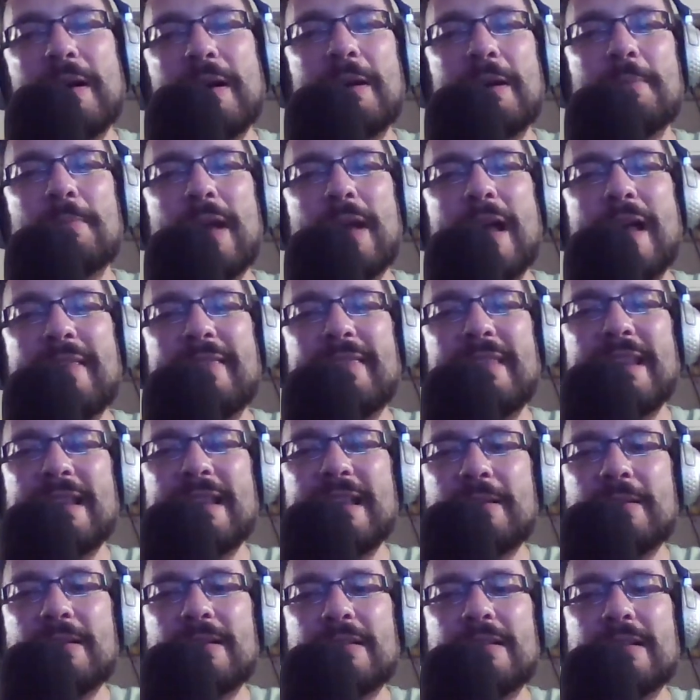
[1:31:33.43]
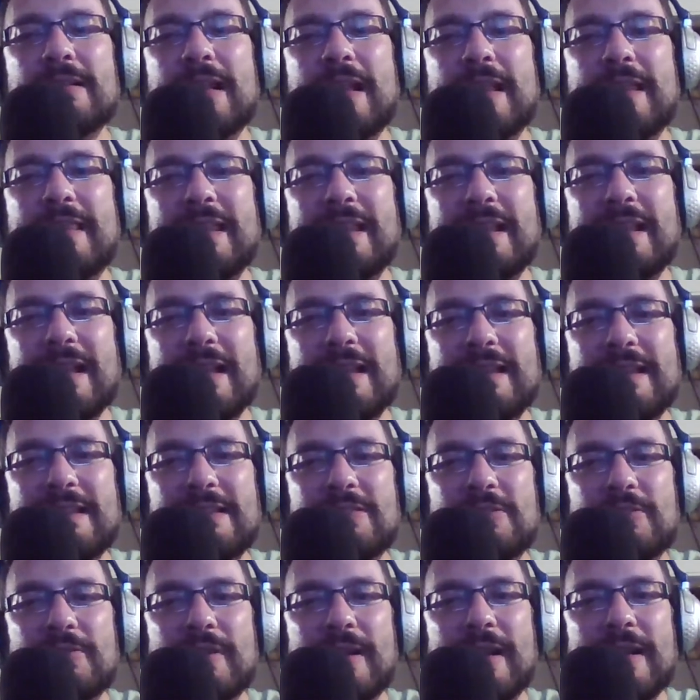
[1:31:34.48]
I think I think I can
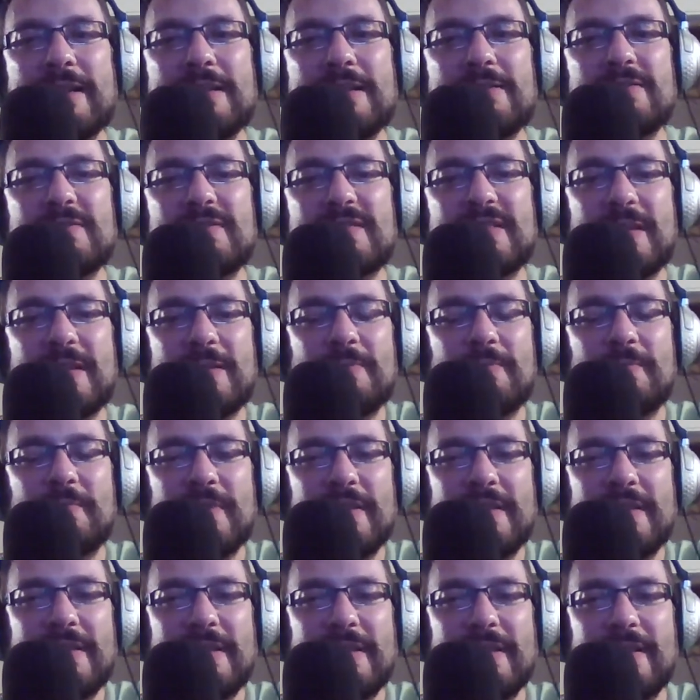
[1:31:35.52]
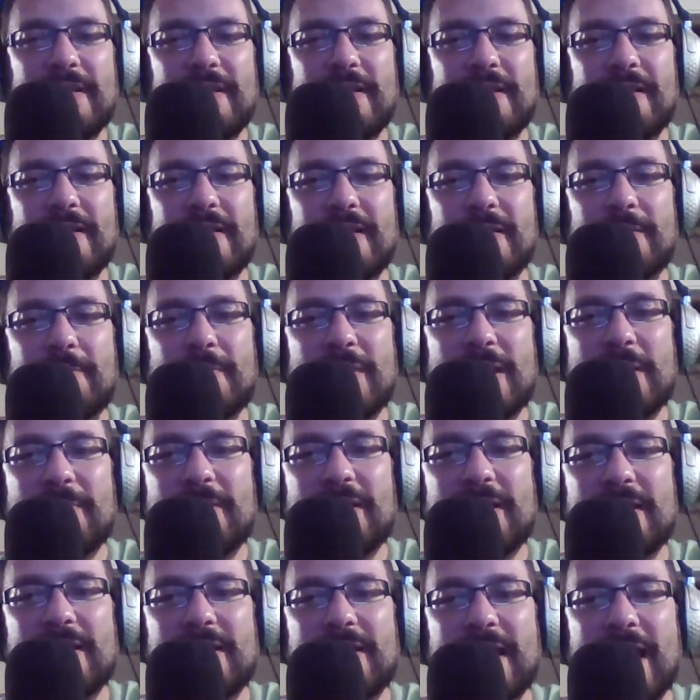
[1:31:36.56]
try to do something with you
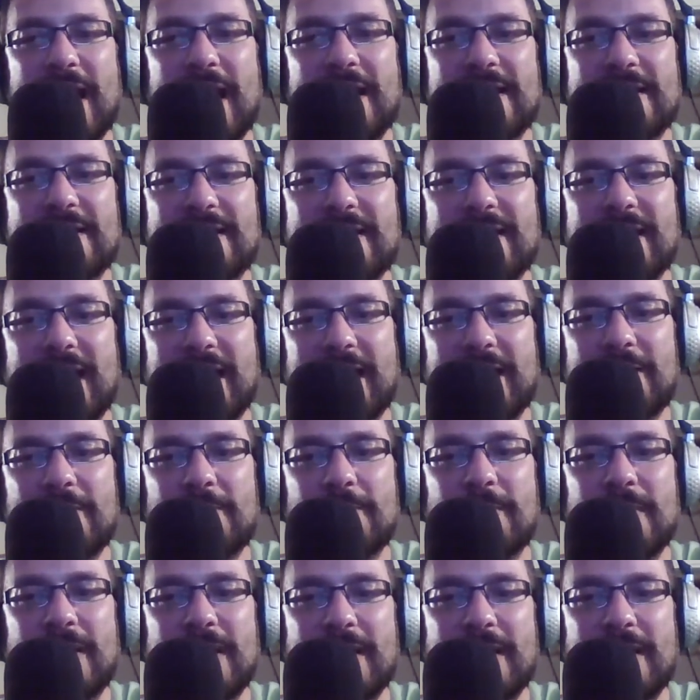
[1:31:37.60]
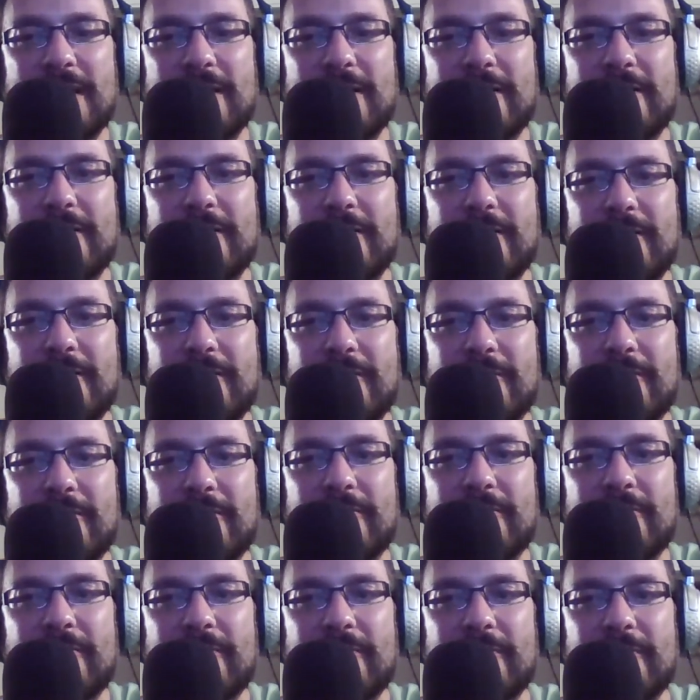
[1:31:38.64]
maybe that second week of
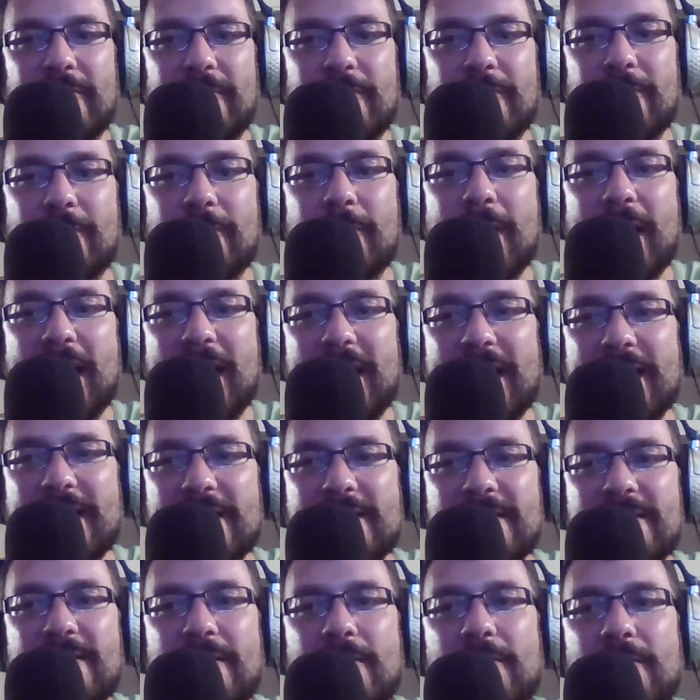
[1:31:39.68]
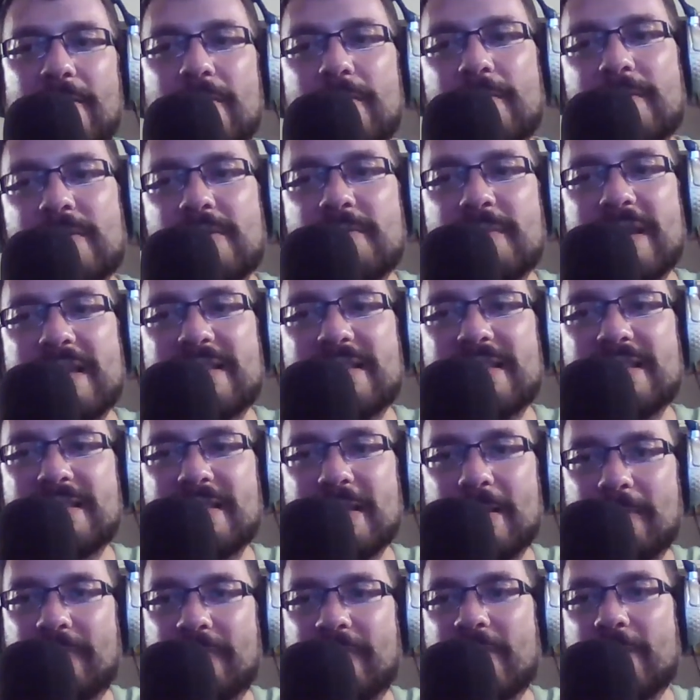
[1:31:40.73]
May. So you may see
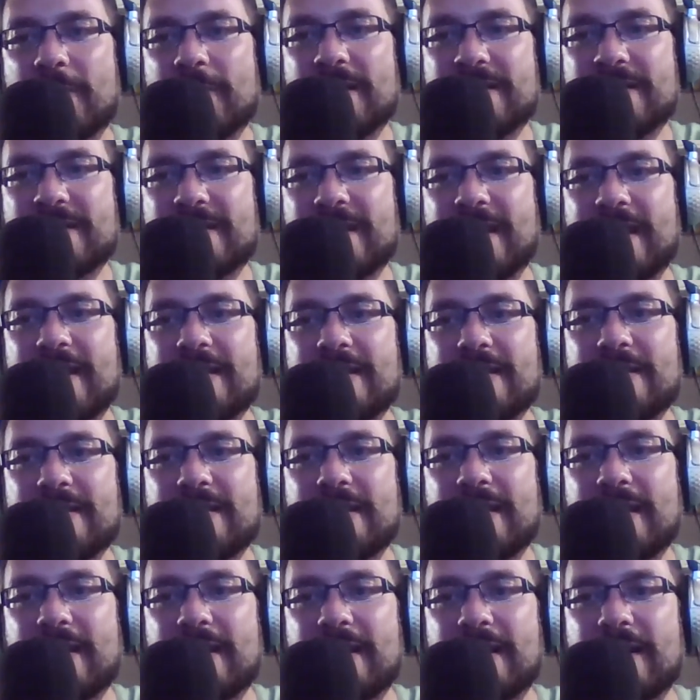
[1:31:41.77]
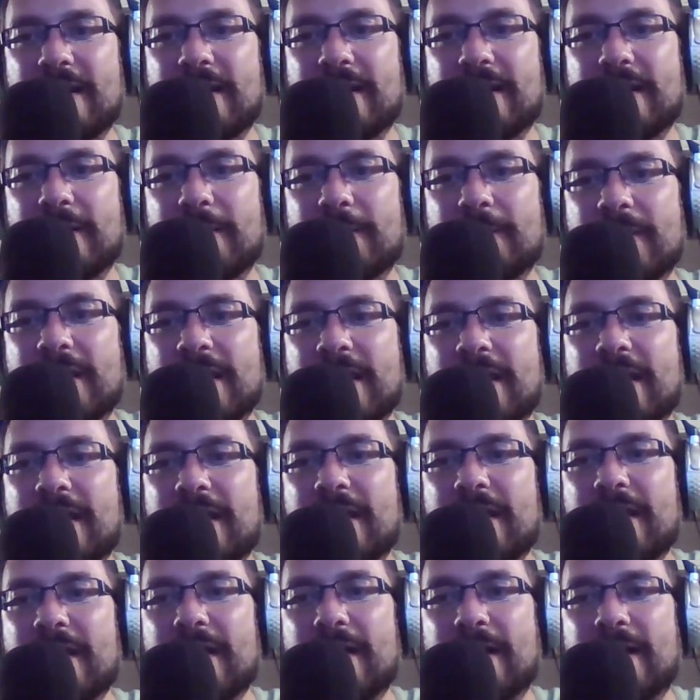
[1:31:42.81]
something from us then. But
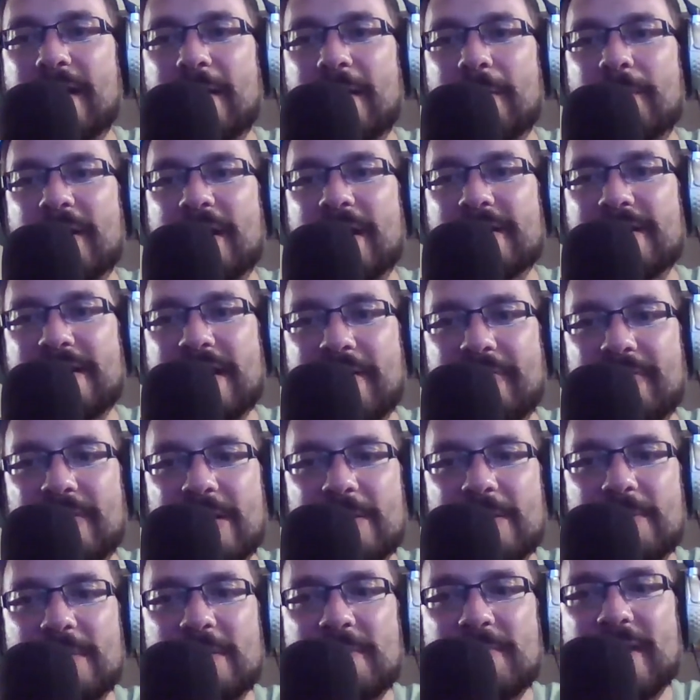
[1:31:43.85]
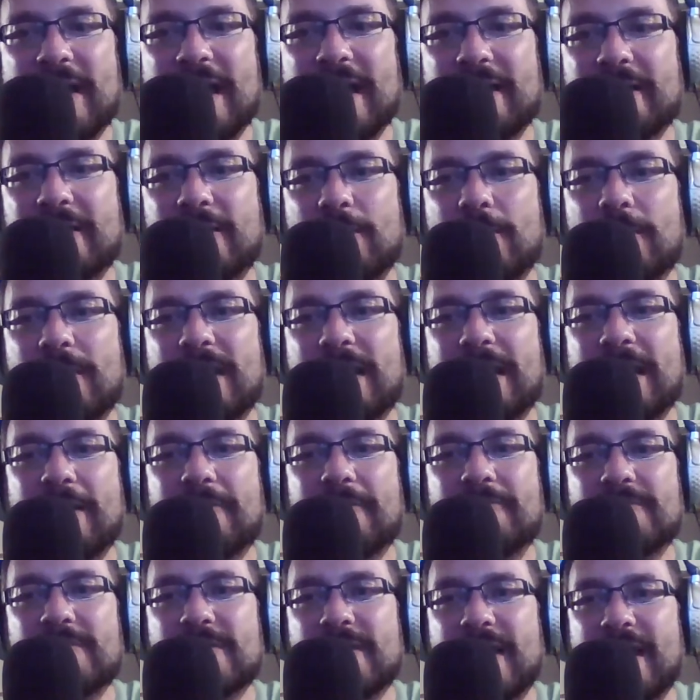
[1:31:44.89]
I'll definitely be back the week
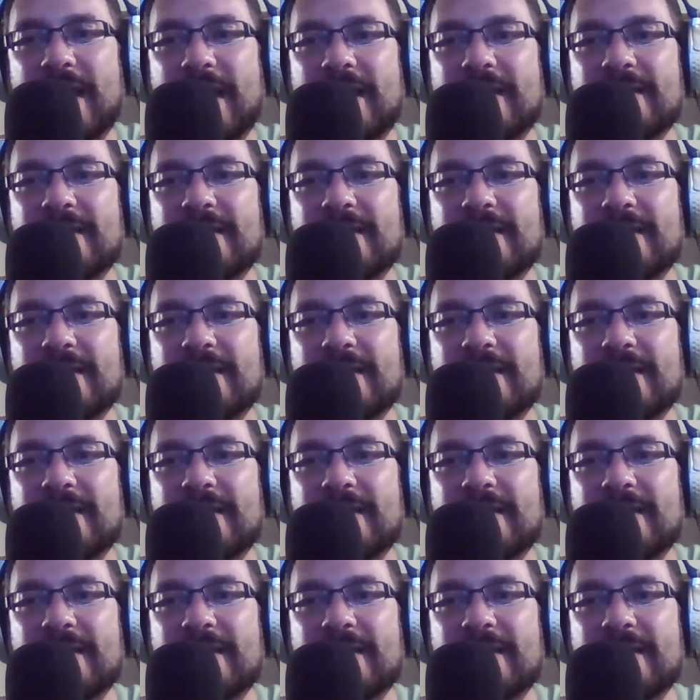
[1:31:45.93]
after that.